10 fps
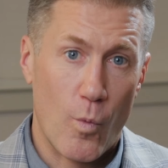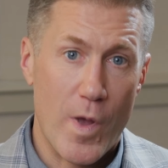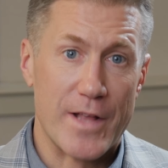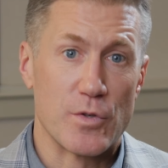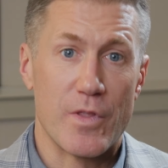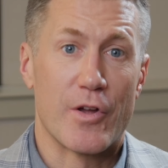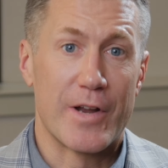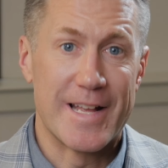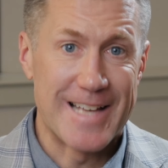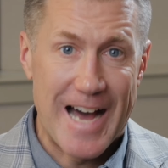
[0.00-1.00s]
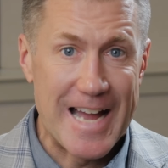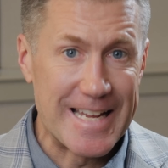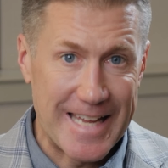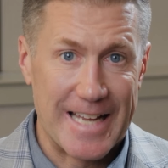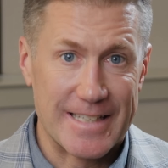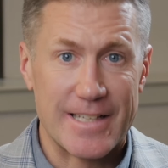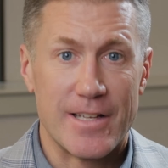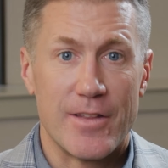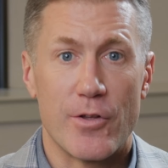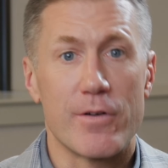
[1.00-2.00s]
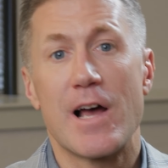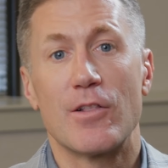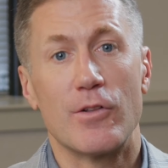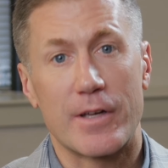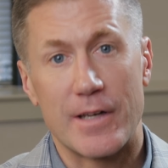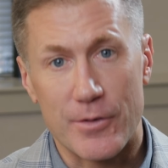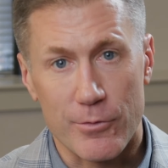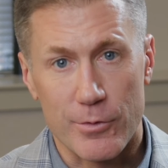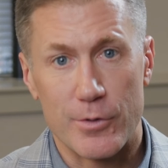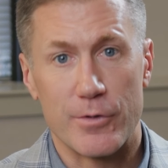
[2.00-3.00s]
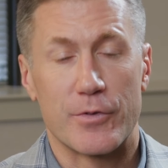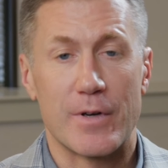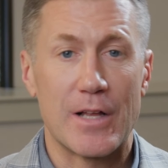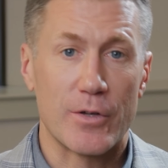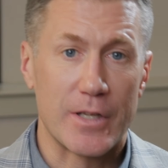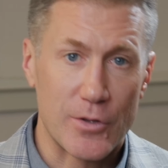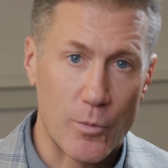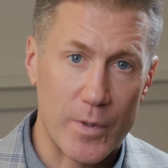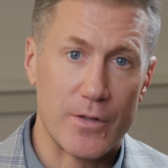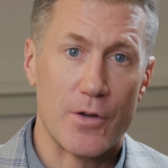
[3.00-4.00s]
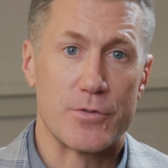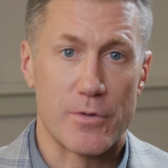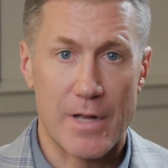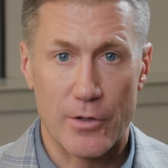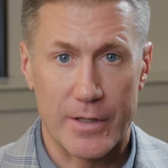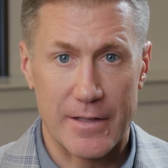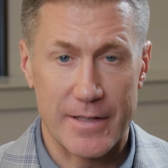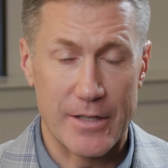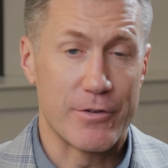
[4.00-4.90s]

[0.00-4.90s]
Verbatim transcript: It's, their, it's eye candy. They're not looking at the roof, they're not looking at the windows, they're not looking at the heater.